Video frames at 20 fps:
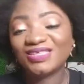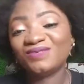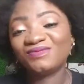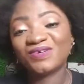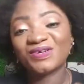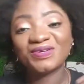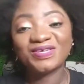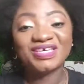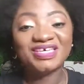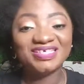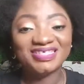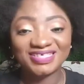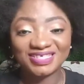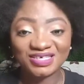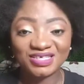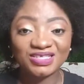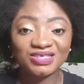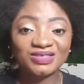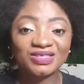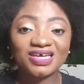It's very
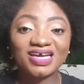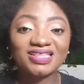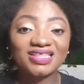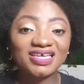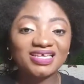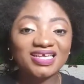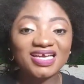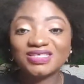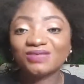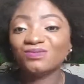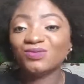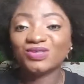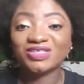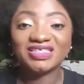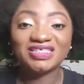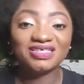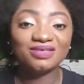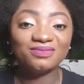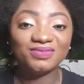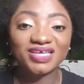easy. I think that's
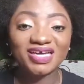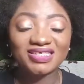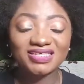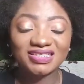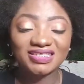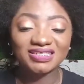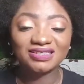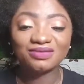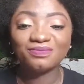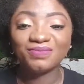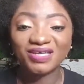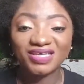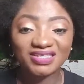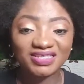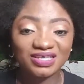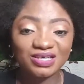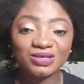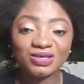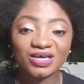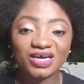the
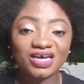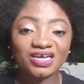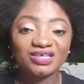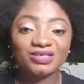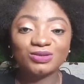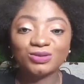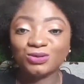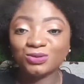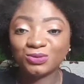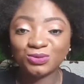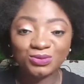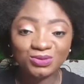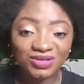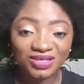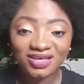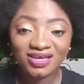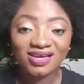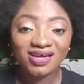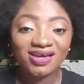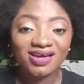simplest thing you can do
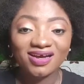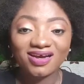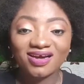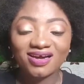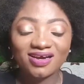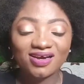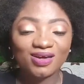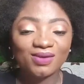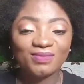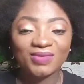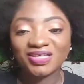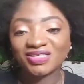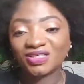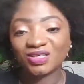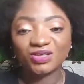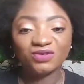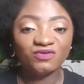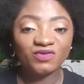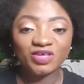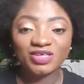
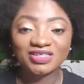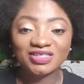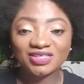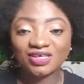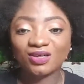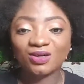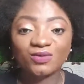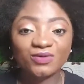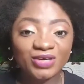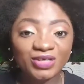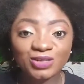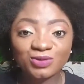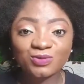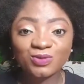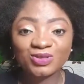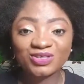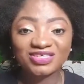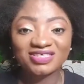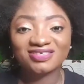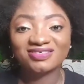as an influencer. Create
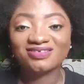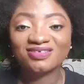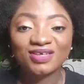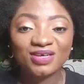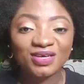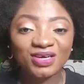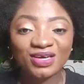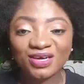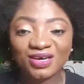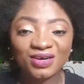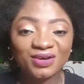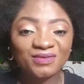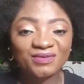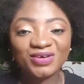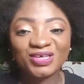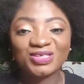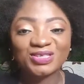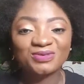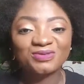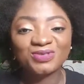quotes. You can
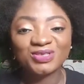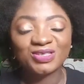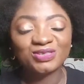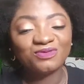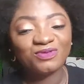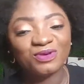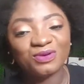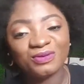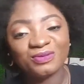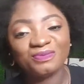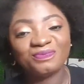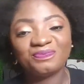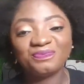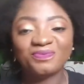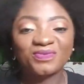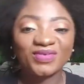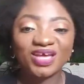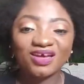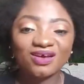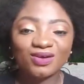create quotes
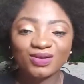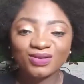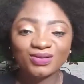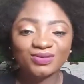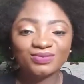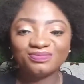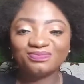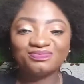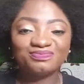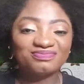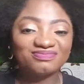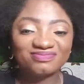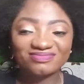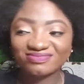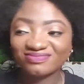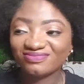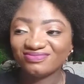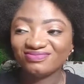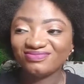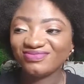from
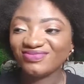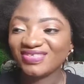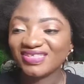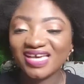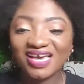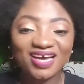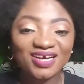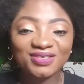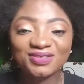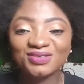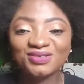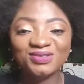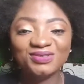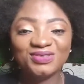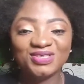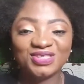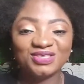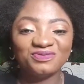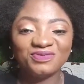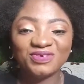I don't
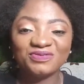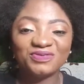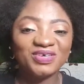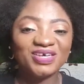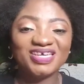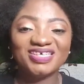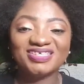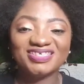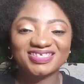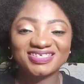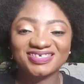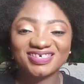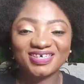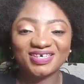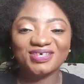know who's your favorite